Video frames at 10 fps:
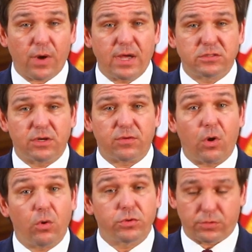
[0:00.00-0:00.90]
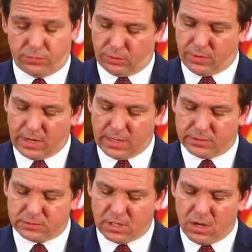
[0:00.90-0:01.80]
rights of older
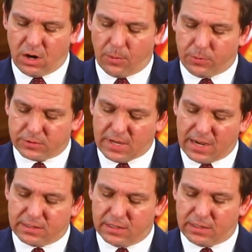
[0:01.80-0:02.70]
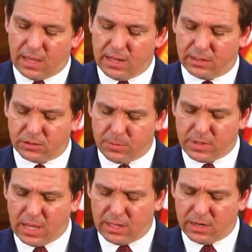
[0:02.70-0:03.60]
Floridians are protected and
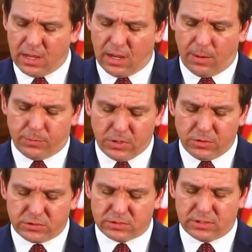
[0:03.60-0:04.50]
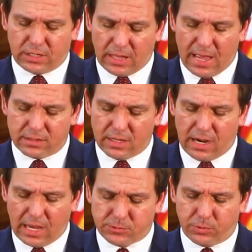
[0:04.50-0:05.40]
eliminate abuse, neglect,
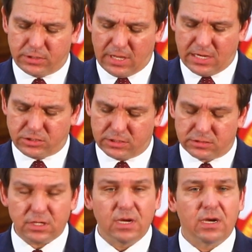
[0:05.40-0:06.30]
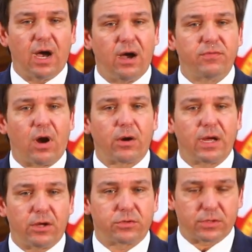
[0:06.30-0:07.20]
and exploitations of our
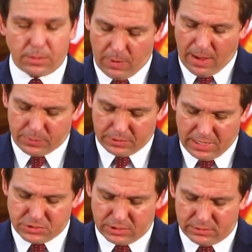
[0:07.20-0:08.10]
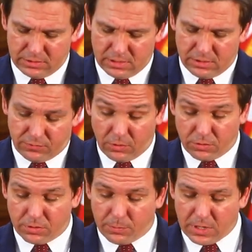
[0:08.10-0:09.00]
elderly population.
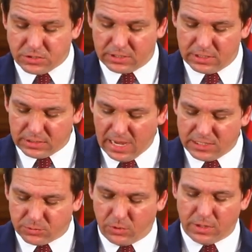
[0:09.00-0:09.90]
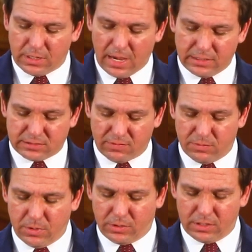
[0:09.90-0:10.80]
Further, the budget contains more than
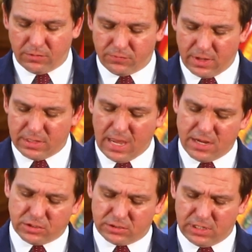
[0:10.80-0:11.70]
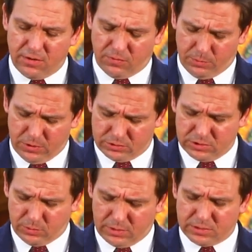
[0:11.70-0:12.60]
97 million to fund the agency for
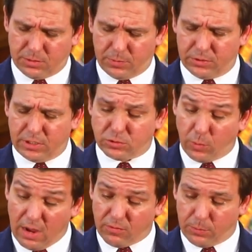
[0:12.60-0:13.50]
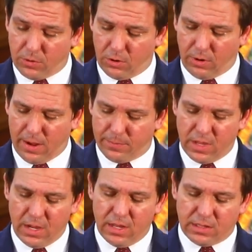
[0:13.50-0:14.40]
persons with disabilities waiver program
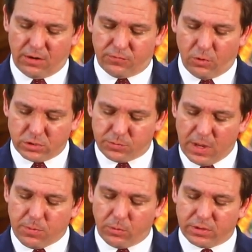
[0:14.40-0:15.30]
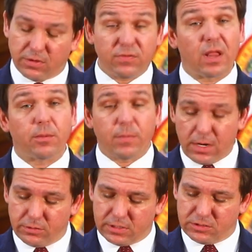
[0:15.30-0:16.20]
that affords people with
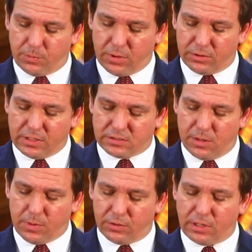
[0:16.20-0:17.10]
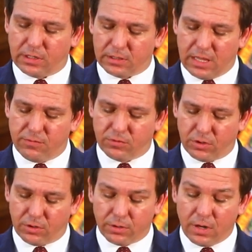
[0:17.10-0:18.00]
developmental disabilities the ability to live,
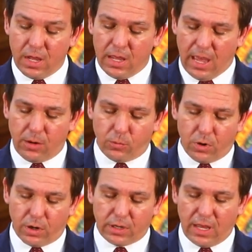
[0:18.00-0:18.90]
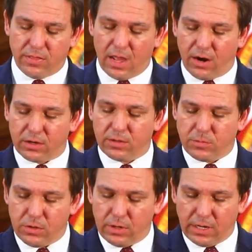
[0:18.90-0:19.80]
learn, and work in their
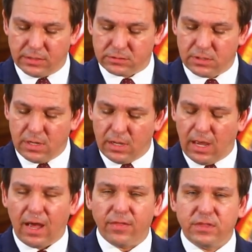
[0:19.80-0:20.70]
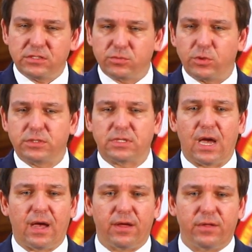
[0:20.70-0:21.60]
communities. Uh, this was,
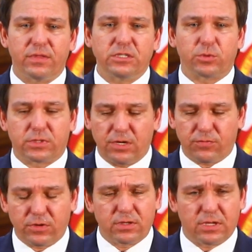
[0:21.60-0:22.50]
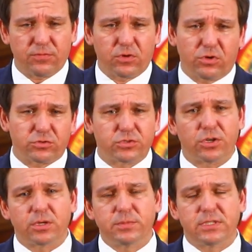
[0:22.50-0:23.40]
uh, these were diff difficult
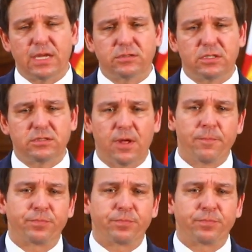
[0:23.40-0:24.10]
circumstances.